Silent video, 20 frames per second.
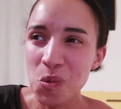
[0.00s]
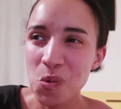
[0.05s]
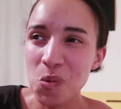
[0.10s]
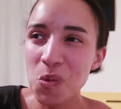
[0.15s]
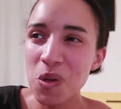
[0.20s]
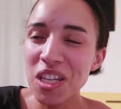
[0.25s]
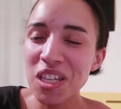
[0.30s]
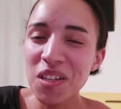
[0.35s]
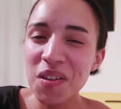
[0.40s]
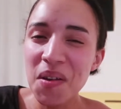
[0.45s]

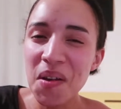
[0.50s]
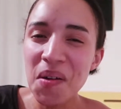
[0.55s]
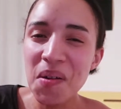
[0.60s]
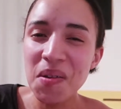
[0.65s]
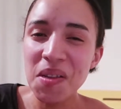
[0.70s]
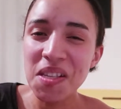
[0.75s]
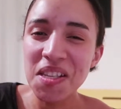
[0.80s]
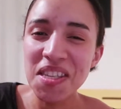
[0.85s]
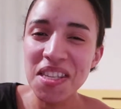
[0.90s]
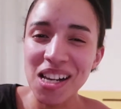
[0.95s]

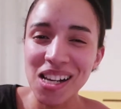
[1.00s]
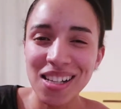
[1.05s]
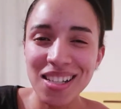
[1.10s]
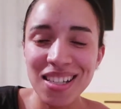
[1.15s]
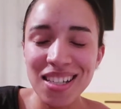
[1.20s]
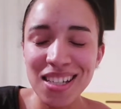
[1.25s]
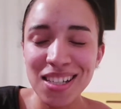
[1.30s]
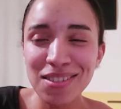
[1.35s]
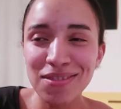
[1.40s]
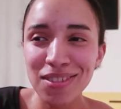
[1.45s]
Windows
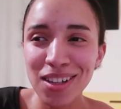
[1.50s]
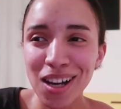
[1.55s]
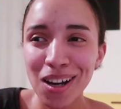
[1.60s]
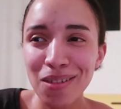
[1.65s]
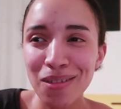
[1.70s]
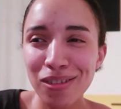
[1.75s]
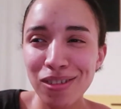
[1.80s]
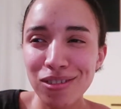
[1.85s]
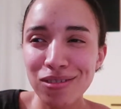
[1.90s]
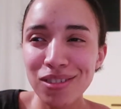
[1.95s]

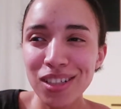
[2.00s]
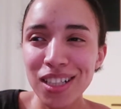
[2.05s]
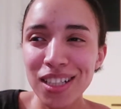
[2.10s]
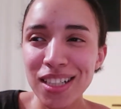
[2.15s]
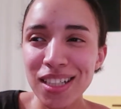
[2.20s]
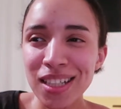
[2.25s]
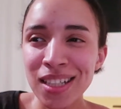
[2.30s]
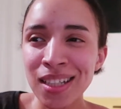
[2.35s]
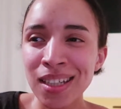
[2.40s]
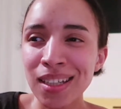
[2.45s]
95
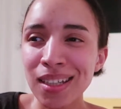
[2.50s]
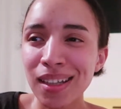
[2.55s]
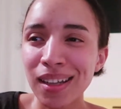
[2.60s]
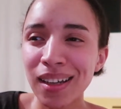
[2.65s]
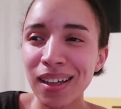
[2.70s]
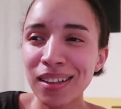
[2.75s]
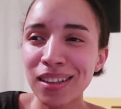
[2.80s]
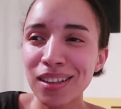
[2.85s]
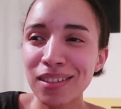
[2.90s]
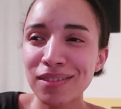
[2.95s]
3D
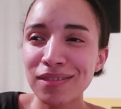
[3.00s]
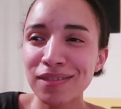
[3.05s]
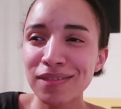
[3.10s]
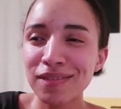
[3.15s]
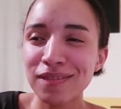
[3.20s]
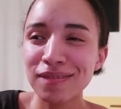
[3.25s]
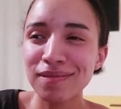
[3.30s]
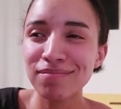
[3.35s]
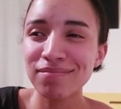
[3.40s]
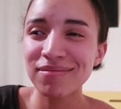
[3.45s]
kind of
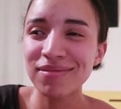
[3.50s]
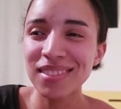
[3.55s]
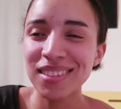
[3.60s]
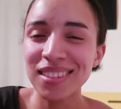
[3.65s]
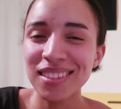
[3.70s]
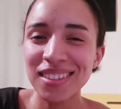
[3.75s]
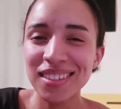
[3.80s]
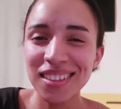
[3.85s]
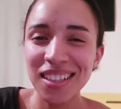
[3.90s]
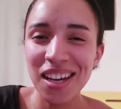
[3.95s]

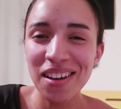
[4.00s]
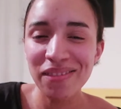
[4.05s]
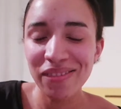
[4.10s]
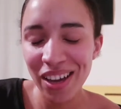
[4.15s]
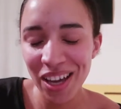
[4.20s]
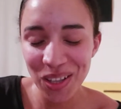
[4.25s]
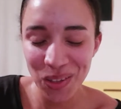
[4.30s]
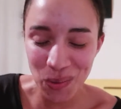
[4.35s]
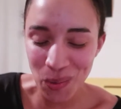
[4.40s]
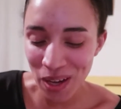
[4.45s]
stuff
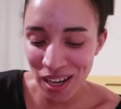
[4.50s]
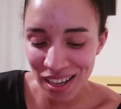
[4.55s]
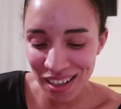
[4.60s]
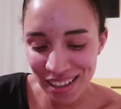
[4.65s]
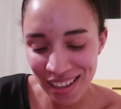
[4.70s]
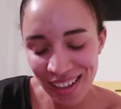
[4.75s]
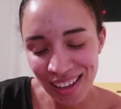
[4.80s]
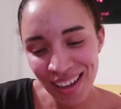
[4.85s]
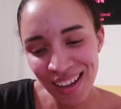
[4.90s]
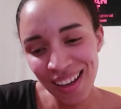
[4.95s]
as
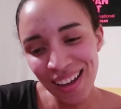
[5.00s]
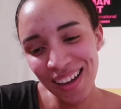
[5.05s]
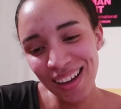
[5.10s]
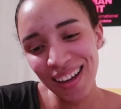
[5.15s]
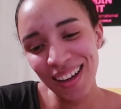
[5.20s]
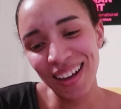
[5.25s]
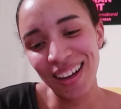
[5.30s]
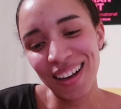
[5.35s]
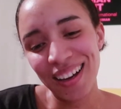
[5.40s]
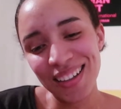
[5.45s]
well.
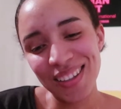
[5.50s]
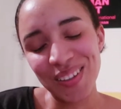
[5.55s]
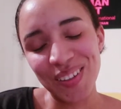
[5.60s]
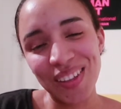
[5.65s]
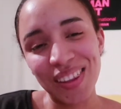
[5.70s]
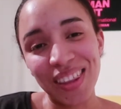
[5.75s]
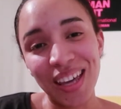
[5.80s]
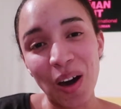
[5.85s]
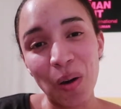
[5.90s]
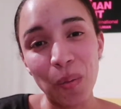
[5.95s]
So
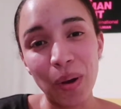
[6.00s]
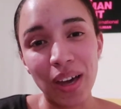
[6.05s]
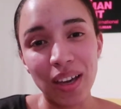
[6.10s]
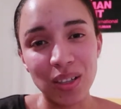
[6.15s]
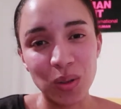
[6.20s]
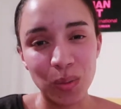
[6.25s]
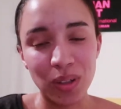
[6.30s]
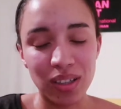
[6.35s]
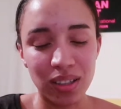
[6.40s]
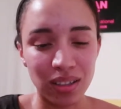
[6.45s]
in that way
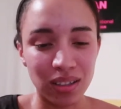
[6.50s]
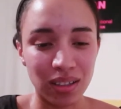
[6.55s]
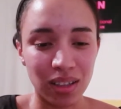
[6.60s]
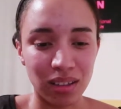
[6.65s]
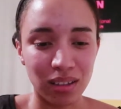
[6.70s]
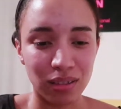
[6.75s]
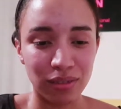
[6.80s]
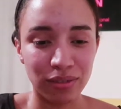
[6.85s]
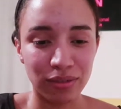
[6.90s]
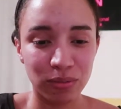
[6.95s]
as well, it's
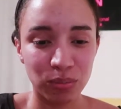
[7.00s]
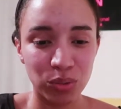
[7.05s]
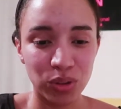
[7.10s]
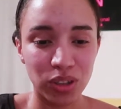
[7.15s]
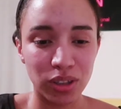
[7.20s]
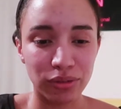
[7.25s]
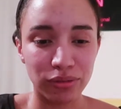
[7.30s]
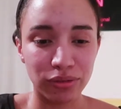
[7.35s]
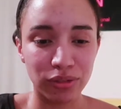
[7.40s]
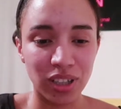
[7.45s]
kind of
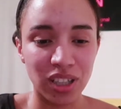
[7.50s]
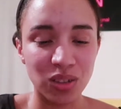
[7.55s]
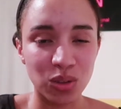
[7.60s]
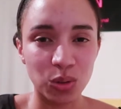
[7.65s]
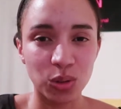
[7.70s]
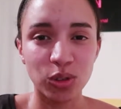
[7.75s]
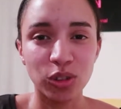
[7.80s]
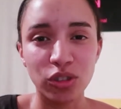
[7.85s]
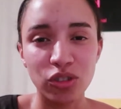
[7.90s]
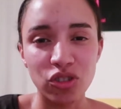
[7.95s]
beautiful as
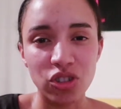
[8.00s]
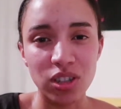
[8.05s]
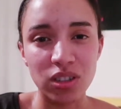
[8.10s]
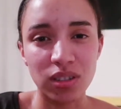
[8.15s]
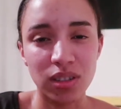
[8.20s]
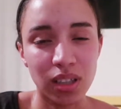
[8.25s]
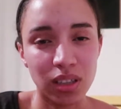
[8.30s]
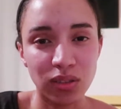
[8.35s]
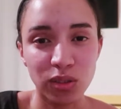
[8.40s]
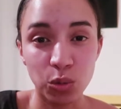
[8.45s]
a whole, not
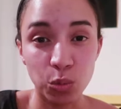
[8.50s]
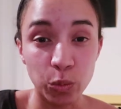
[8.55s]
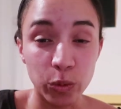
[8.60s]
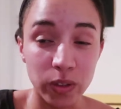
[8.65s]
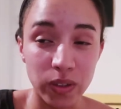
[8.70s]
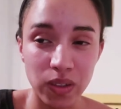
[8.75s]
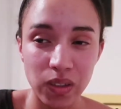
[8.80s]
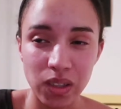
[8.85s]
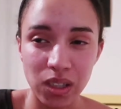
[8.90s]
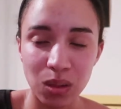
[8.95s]
just that the
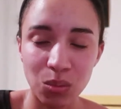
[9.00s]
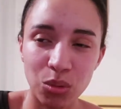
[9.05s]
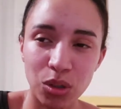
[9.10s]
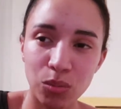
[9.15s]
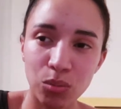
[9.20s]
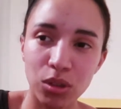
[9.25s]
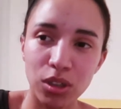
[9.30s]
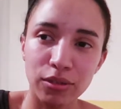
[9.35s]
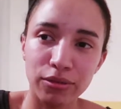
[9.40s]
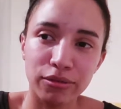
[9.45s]
wood scene,
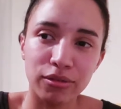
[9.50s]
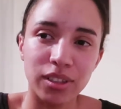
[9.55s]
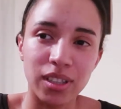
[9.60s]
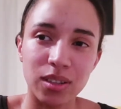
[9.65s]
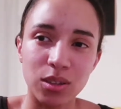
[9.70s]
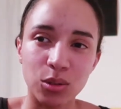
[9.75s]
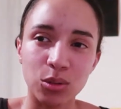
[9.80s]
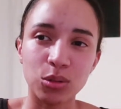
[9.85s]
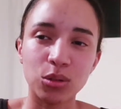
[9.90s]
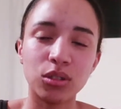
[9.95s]
but beautiful
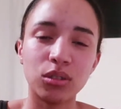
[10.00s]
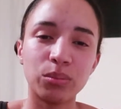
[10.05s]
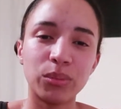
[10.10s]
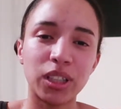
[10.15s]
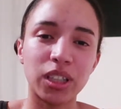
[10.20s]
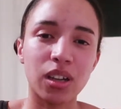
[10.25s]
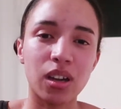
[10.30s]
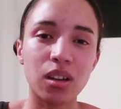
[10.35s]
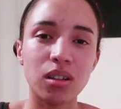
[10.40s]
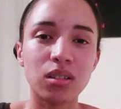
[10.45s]
as a whole,
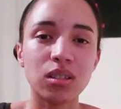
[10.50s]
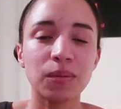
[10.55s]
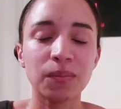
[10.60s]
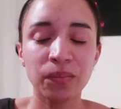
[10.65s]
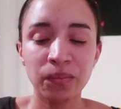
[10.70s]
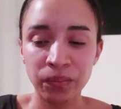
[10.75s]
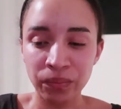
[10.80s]
because